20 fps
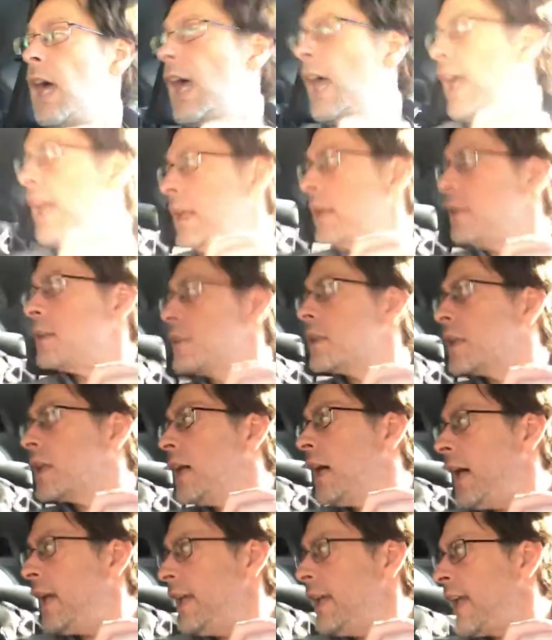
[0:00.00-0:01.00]
Hey,
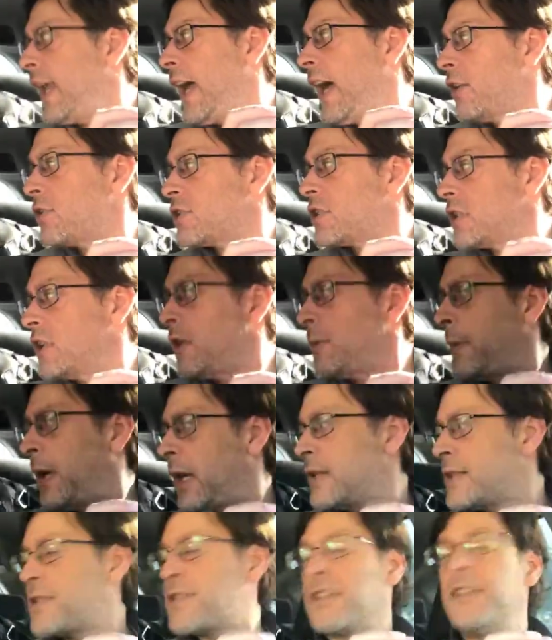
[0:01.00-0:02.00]
cut it out, you little
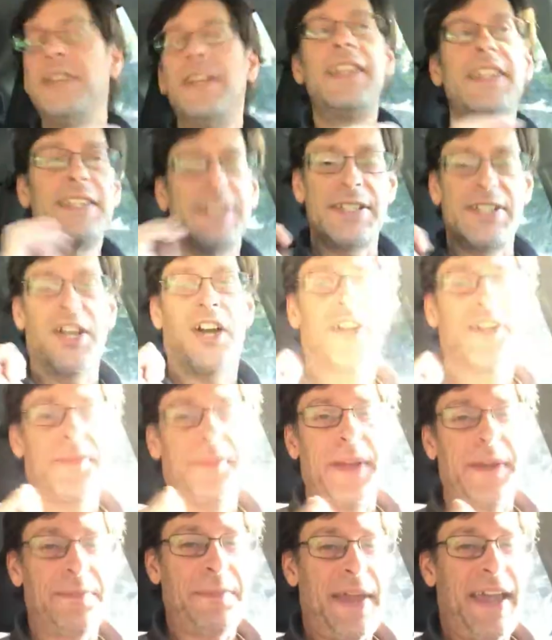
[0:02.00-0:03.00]
monster. The dog's
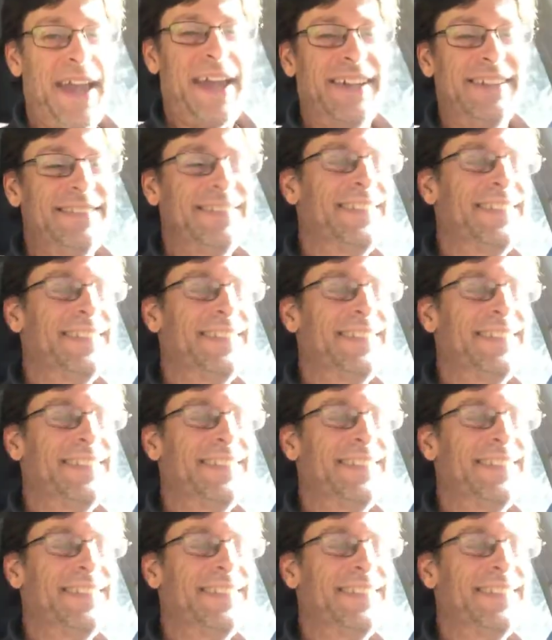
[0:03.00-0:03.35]
being bad.